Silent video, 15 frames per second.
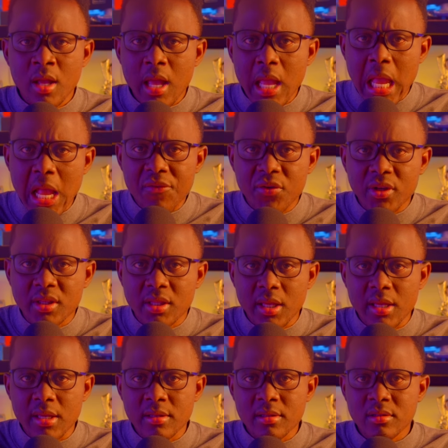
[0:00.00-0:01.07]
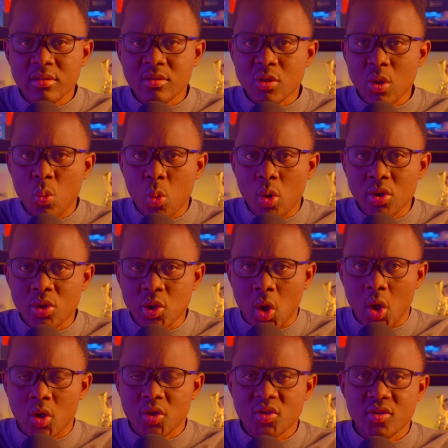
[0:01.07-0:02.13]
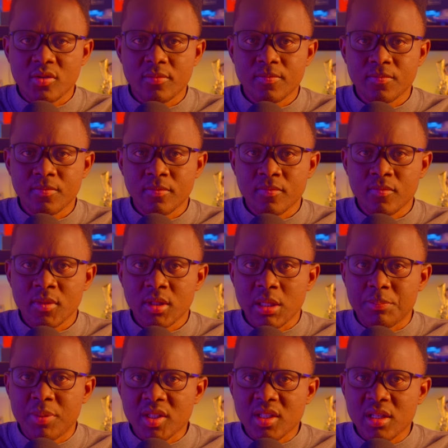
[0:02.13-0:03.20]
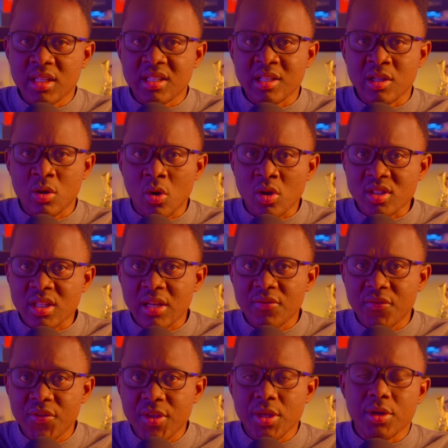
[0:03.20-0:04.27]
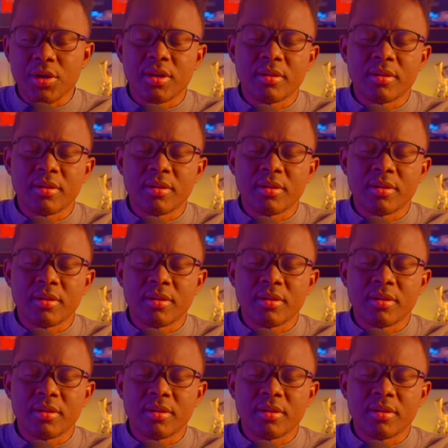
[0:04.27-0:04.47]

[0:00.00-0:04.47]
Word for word: everything someone does, the person is in constant fear.